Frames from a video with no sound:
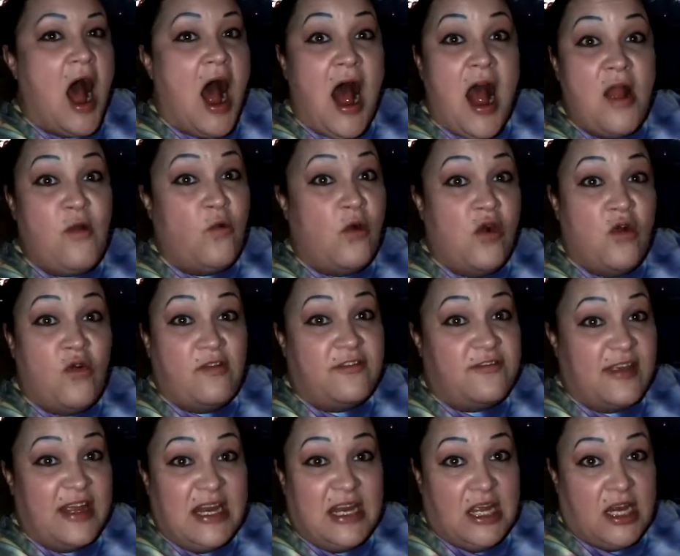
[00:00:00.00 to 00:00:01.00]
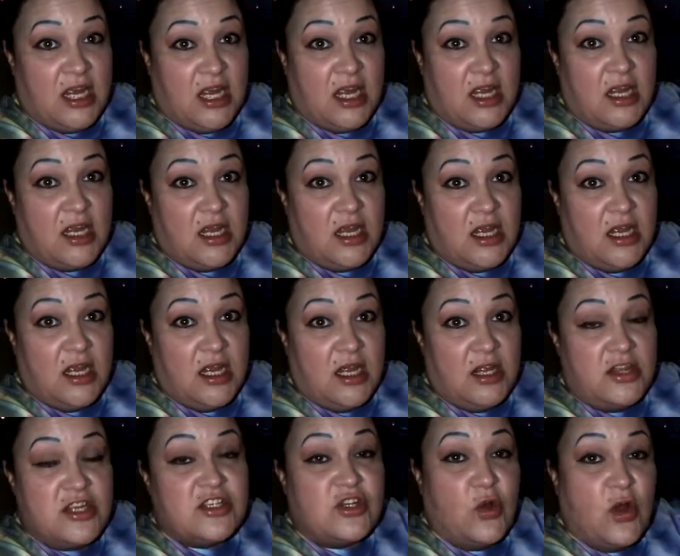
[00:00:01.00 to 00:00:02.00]
I won't fit in it.
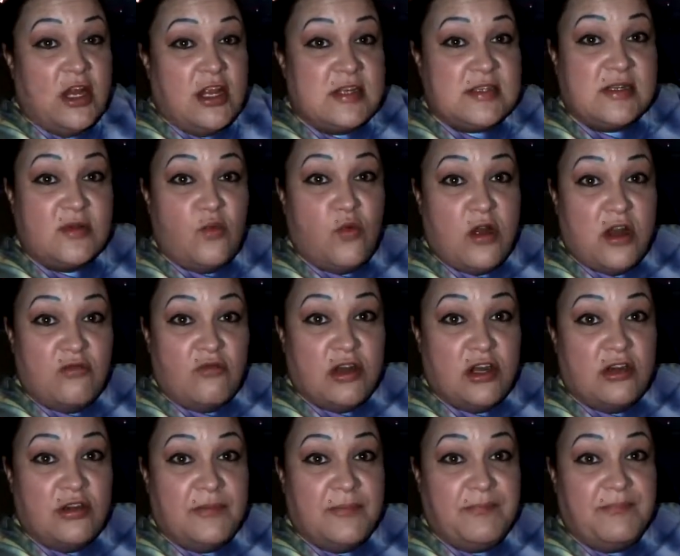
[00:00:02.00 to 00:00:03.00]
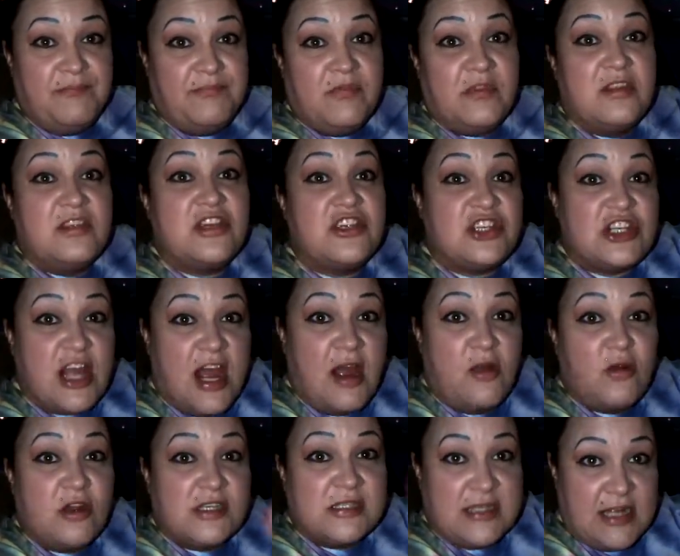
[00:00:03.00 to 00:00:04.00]
The toilet's in one room. The
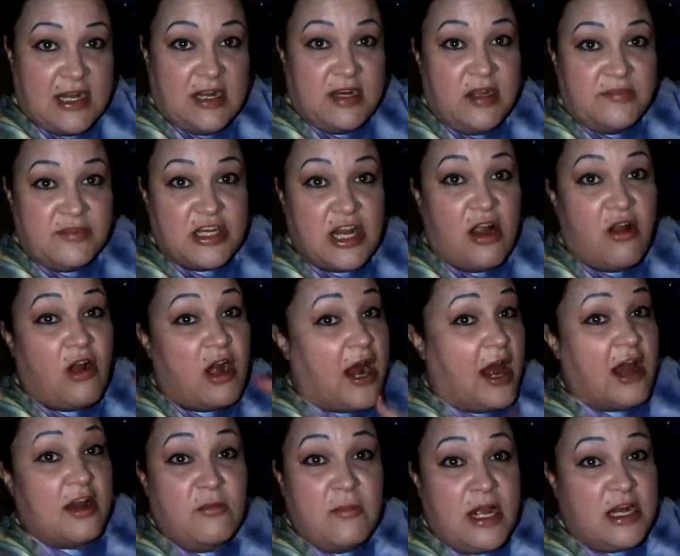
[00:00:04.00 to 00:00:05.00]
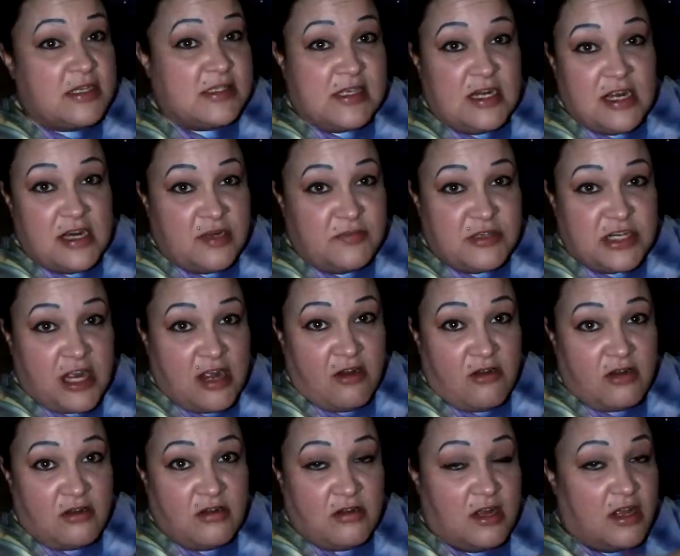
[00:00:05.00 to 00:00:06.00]
shower, stand-up shower. And I don't mind a stand-up
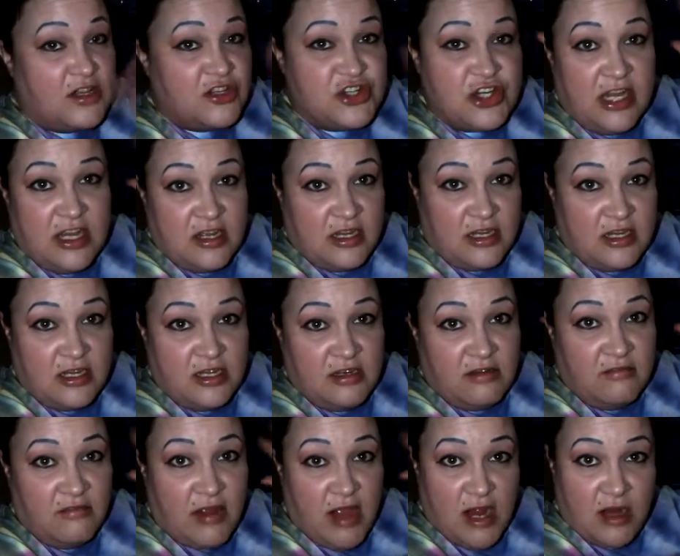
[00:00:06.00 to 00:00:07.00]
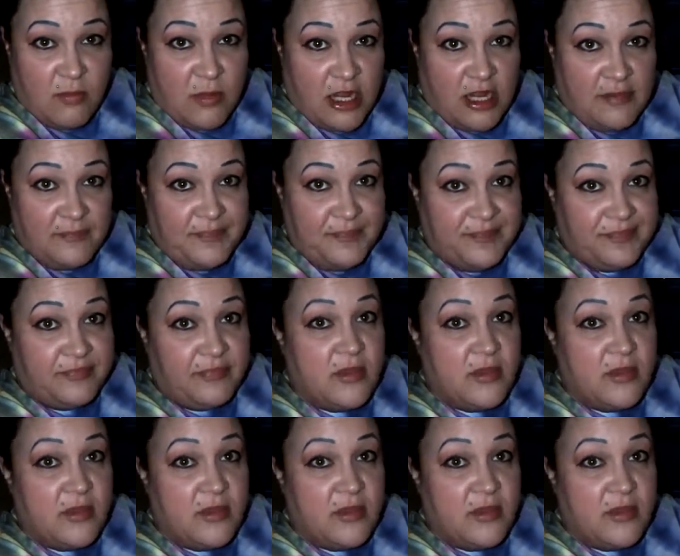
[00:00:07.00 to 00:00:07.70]
shower as long as you get clean. I don't mind.